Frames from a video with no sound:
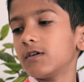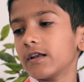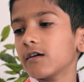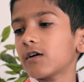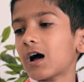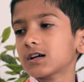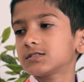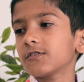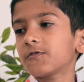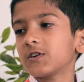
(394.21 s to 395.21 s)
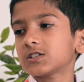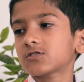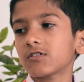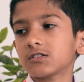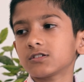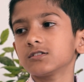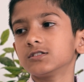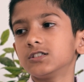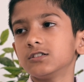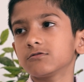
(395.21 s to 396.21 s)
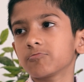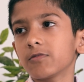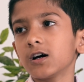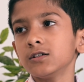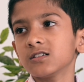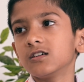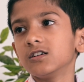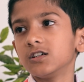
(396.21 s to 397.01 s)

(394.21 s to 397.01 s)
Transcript: When I asked the first question, jeans mass,